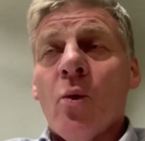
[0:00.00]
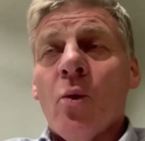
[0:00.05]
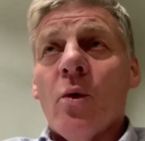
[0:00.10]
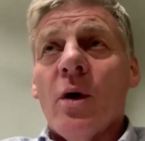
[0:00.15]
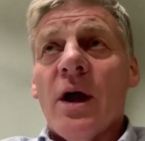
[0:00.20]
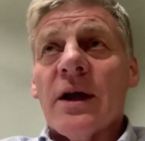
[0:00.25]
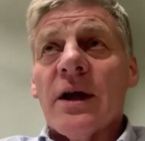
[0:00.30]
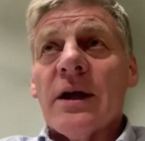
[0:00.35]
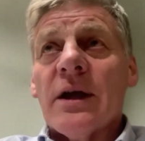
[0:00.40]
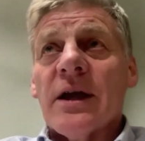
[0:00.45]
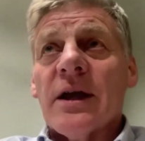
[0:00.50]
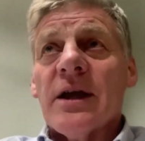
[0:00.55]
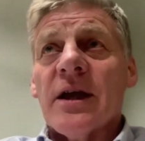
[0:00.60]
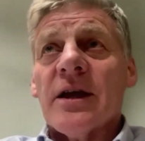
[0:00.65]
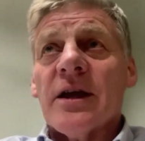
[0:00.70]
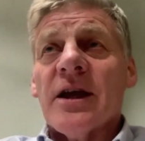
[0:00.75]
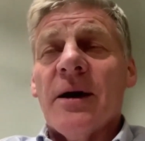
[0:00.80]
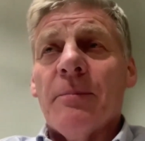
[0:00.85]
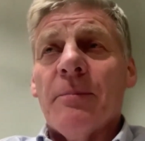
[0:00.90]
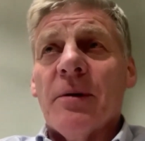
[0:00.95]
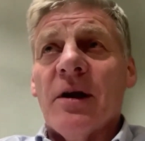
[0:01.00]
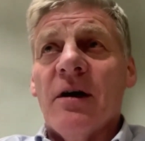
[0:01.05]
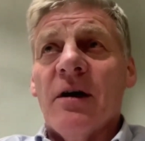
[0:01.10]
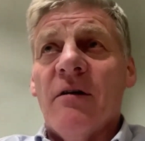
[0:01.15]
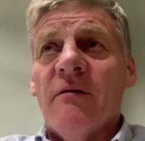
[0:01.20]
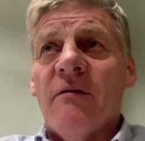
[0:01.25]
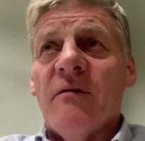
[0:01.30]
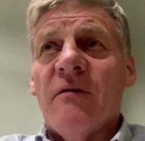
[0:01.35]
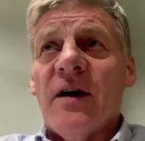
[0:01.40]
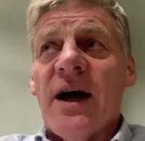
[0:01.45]
a
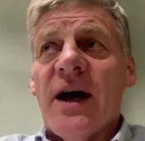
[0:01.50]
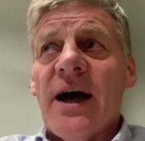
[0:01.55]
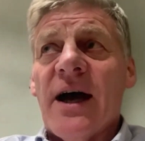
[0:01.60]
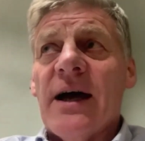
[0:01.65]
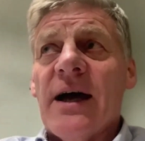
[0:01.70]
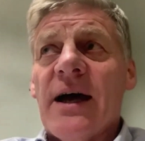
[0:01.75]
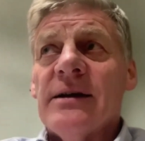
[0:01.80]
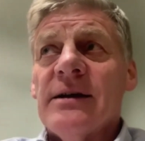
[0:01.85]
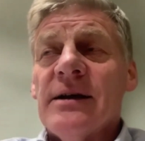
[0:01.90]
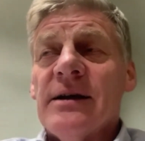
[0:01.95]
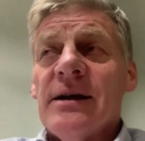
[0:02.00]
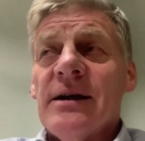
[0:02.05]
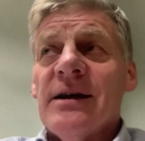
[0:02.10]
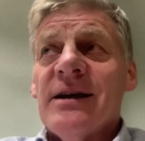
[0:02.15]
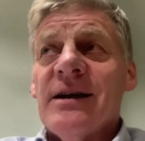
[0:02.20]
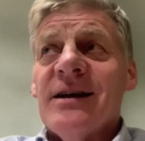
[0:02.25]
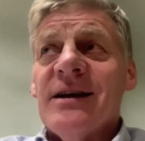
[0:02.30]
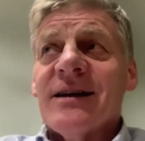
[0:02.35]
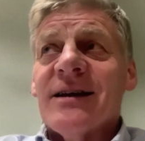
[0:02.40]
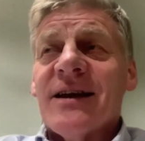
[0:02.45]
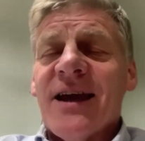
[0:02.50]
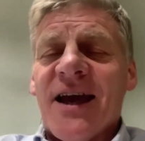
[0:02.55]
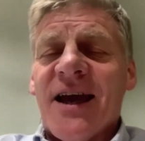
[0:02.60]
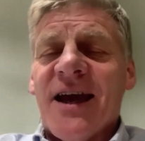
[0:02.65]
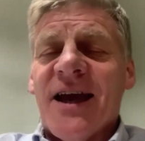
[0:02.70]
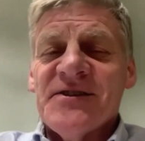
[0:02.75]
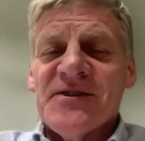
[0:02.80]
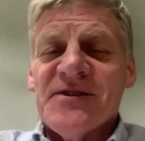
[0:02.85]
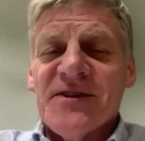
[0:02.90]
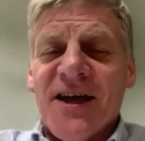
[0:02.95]
couple of
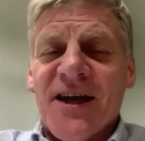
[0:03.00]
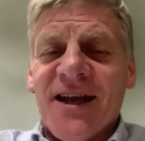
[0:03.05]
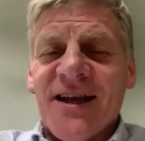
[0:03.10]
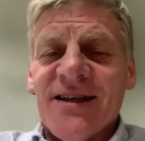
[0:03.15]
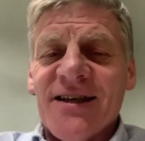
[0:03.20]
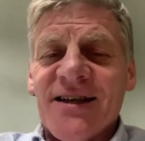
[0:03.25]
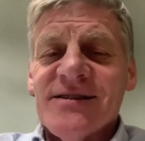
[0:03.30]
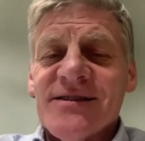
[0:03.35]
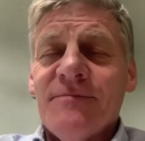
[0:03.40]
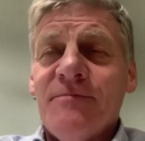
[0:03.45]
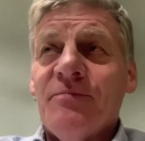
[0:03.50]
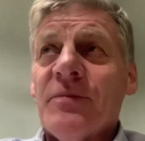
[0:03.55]
case studies.